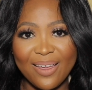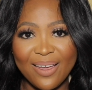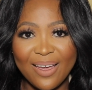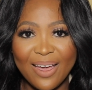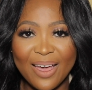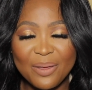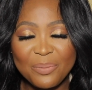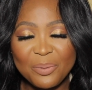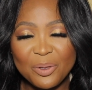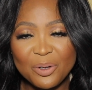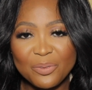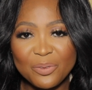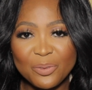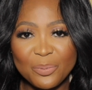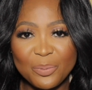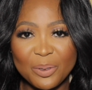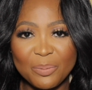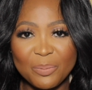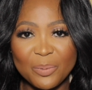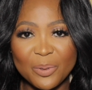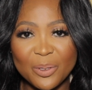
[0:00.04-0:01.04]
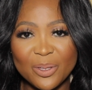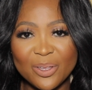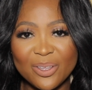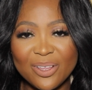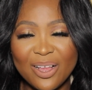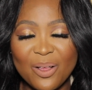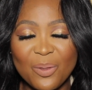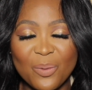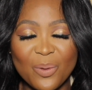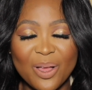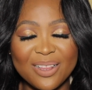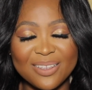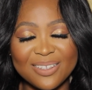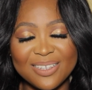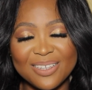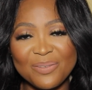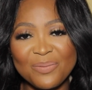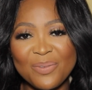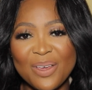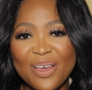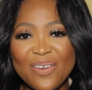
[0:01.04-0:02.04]
Hi beautiful people,
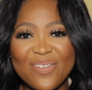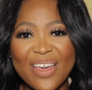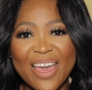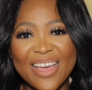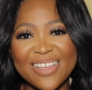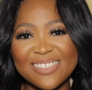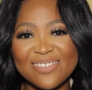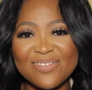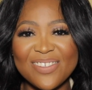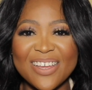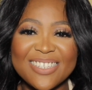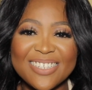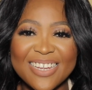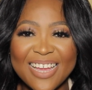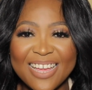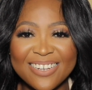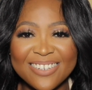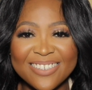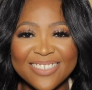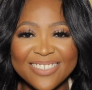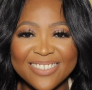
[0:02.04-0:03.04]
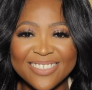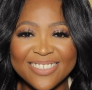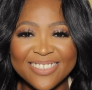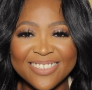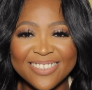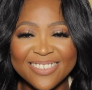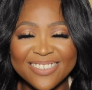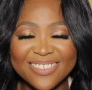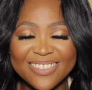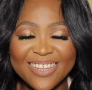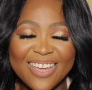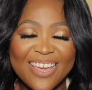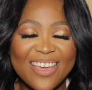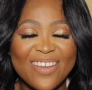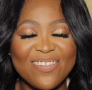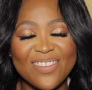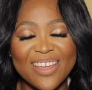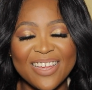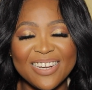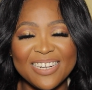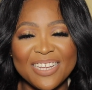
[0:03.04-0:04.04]
welcome back to my channel.
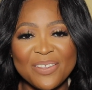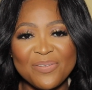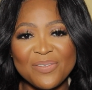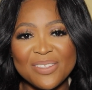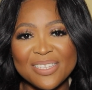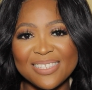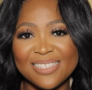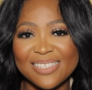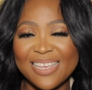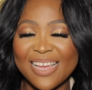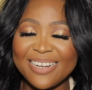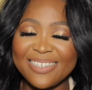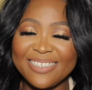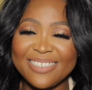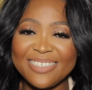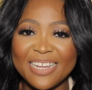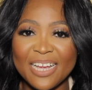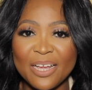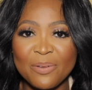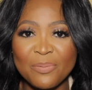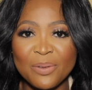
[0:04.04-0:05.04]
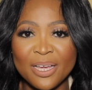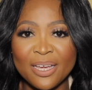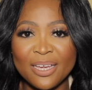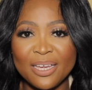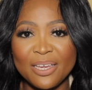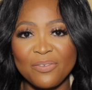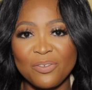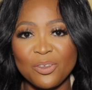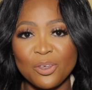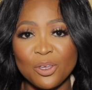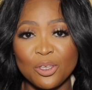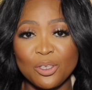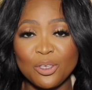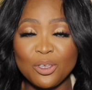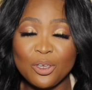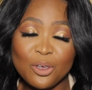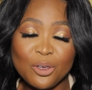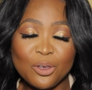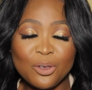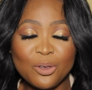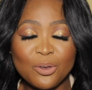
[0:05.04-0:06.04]
My name is Thandi Gama. If you're
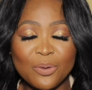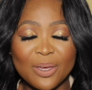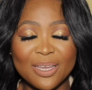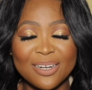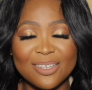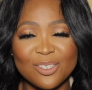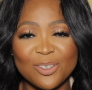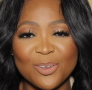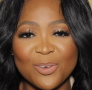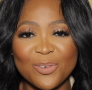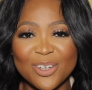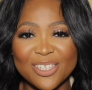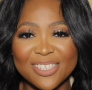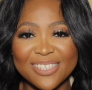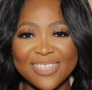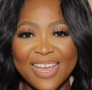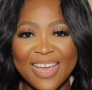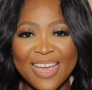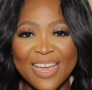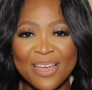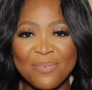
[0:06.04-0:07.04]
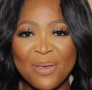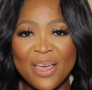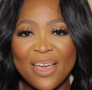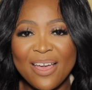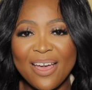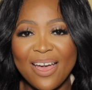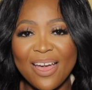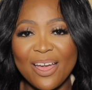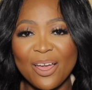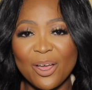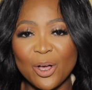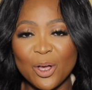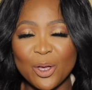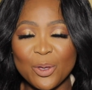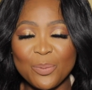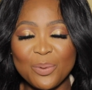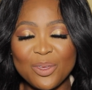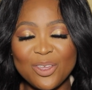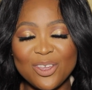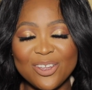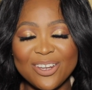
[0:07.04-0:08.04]
new and it's your first time, I
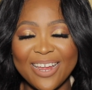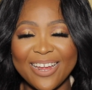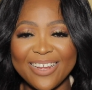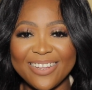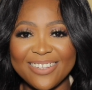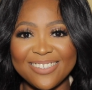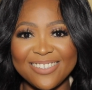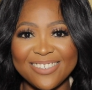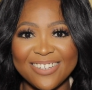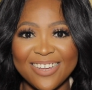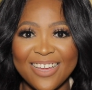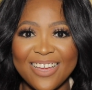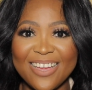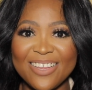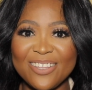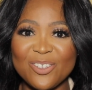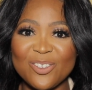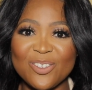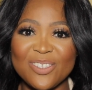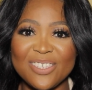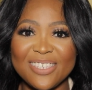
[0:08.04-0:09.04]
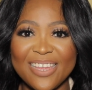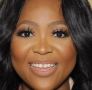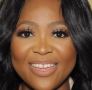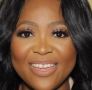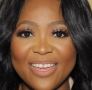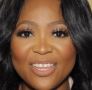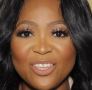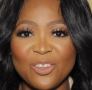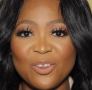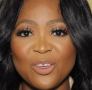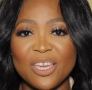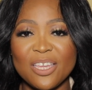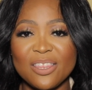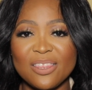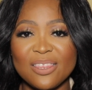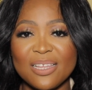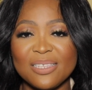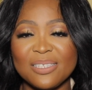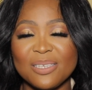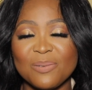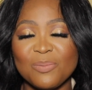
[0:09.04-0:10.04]
hope you like the chat and you stay and you hit
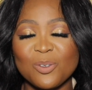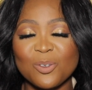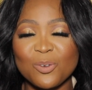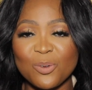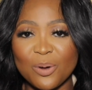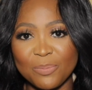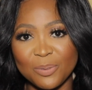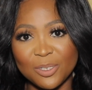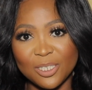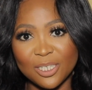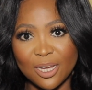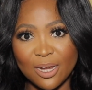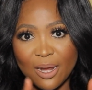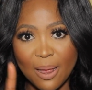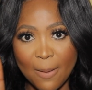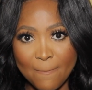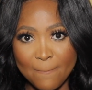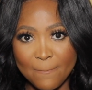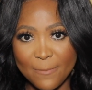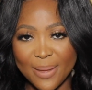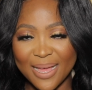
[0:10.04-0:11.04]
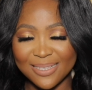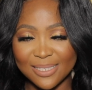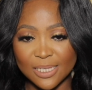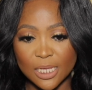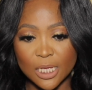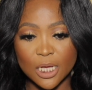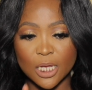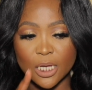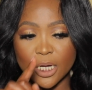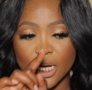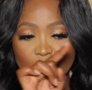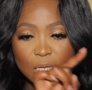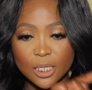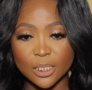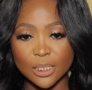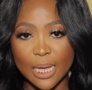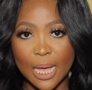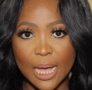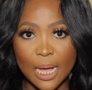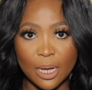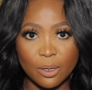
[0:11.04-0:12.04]
that subscription button
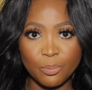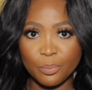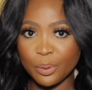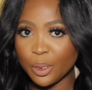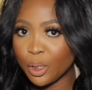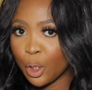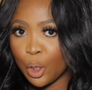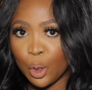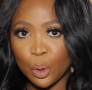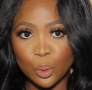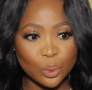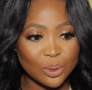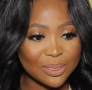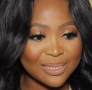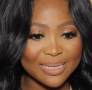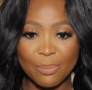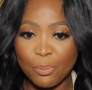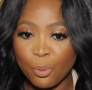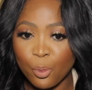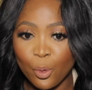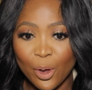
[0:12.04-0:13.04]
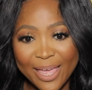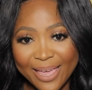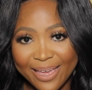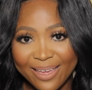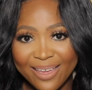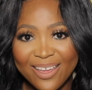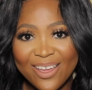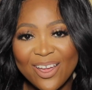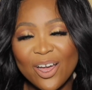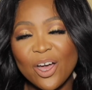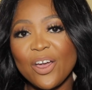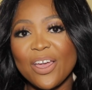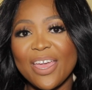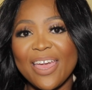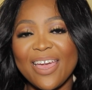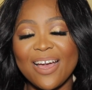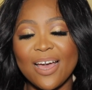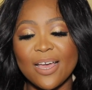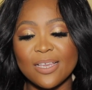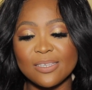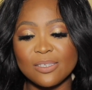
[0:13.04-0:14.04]
down below somewhere.
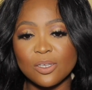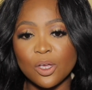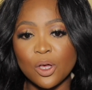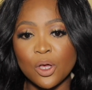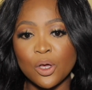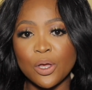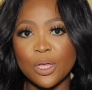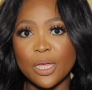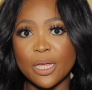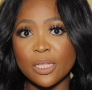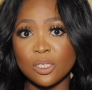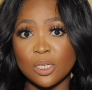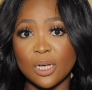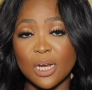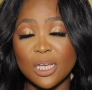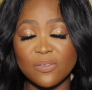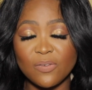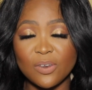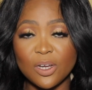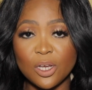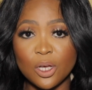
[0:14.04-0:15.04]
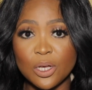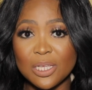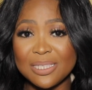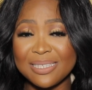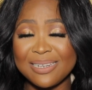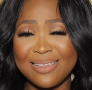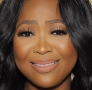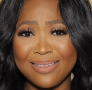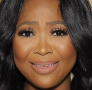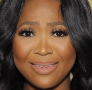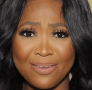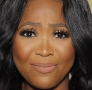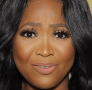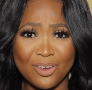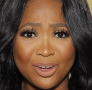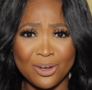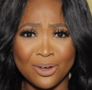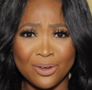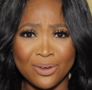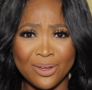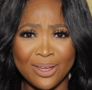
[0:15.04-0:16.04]
Okay guys, so in today's video, it's another hair
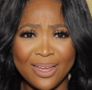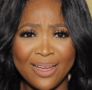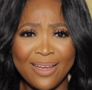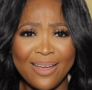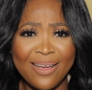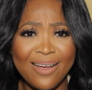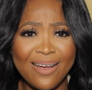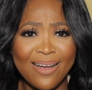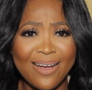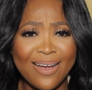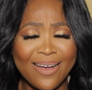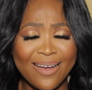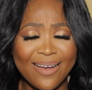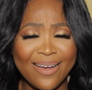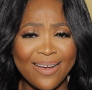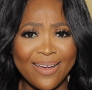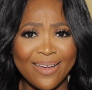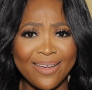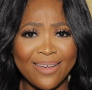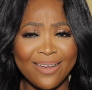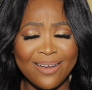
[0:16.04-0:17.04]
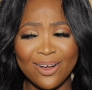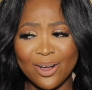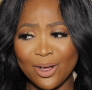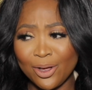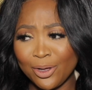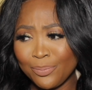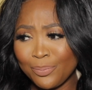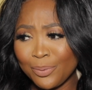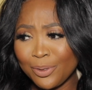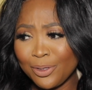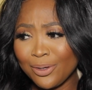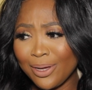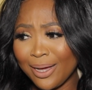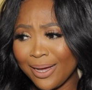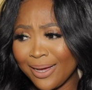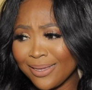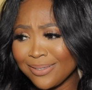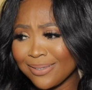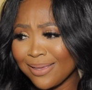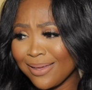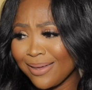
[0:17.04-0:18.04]
video. I hope you
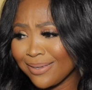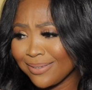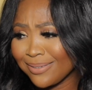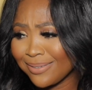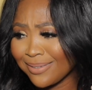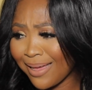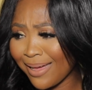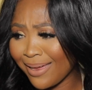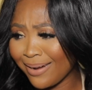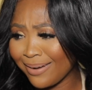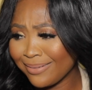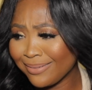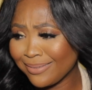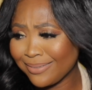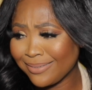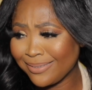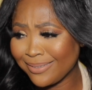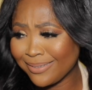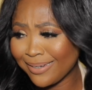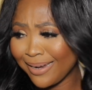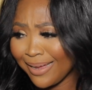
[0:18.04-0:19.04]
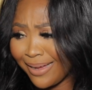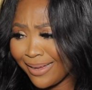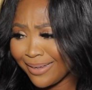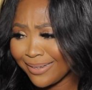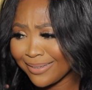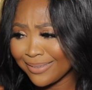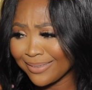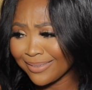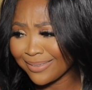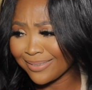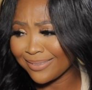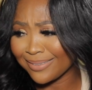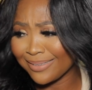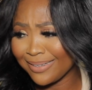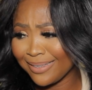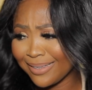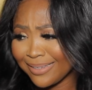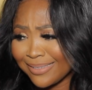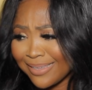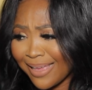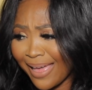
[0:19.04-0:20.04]
guys are excited to like see
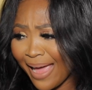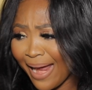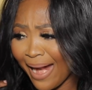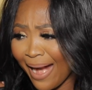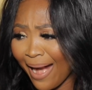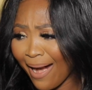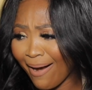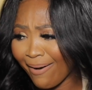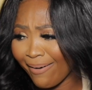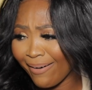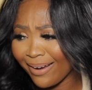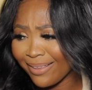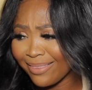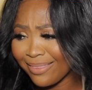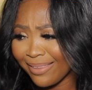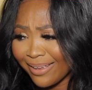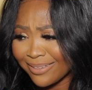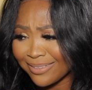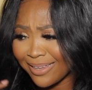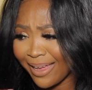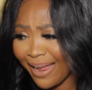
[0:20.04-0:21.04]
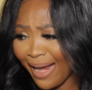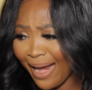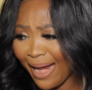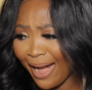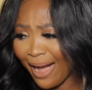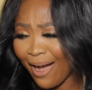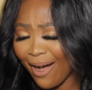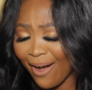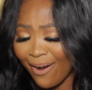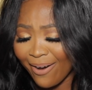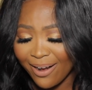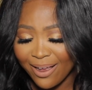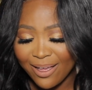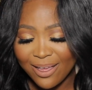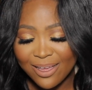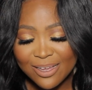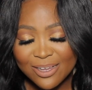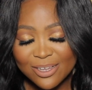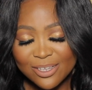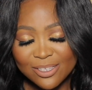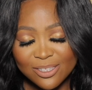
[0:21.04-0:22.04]
this hair.
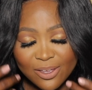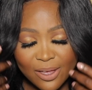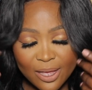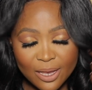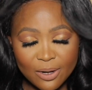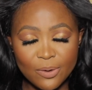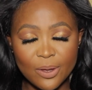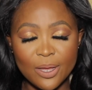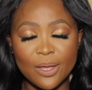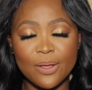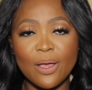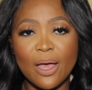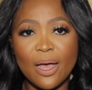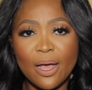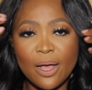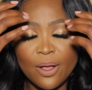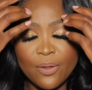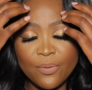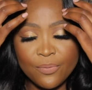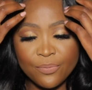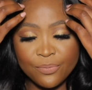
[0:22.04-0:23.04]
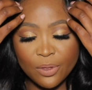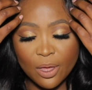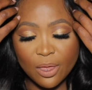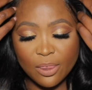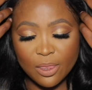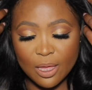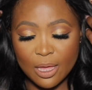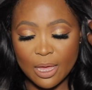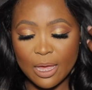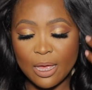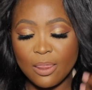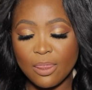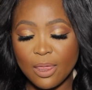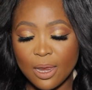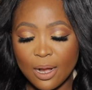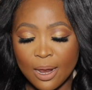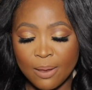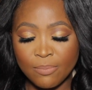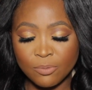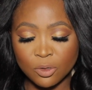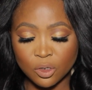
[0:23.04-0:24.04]
So anyway, the hair that
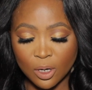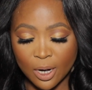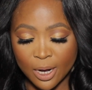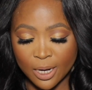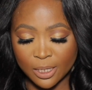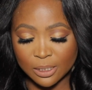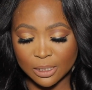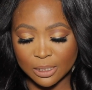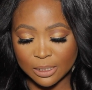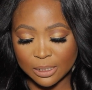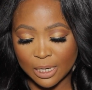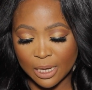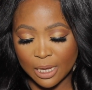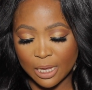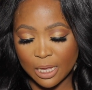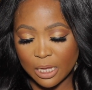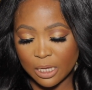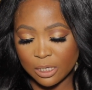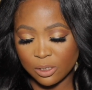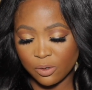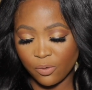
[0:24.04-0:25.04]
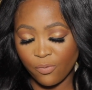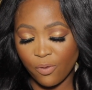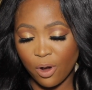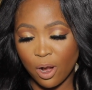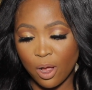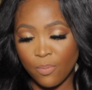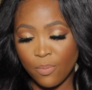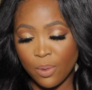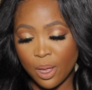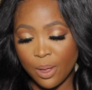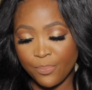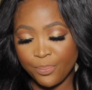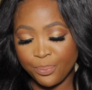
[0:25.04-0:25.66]
I'm trying today is from